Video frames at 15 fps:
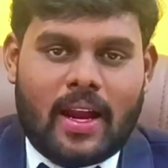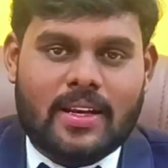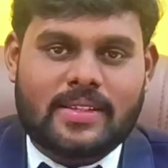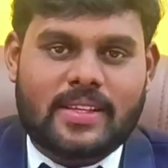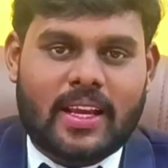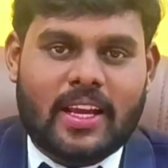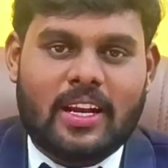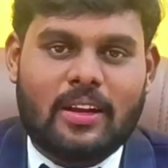And
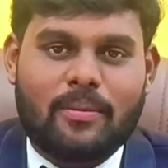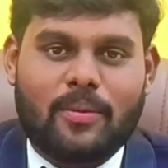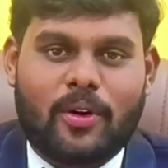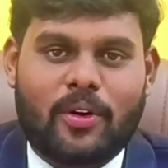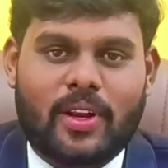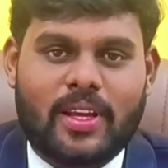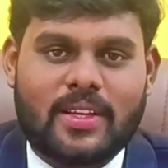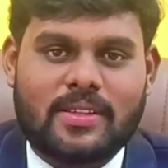second
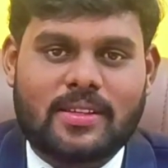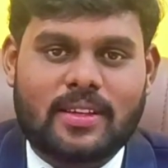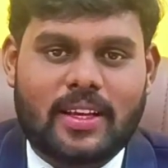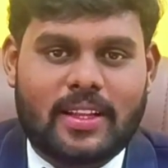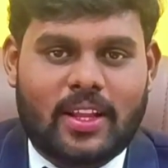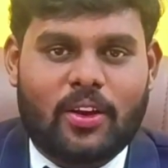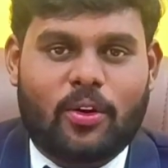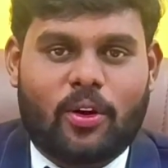mode is
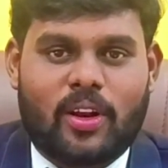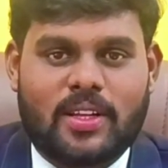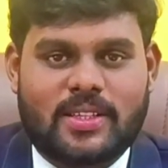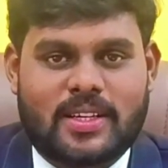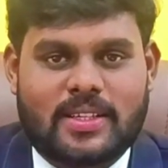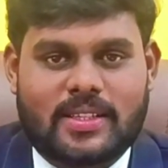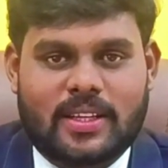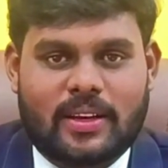in the college
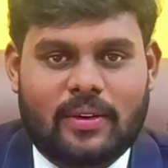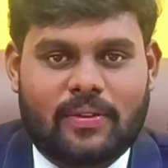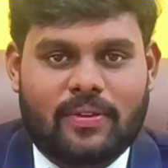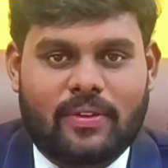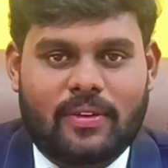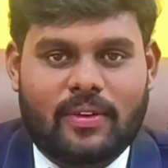itself.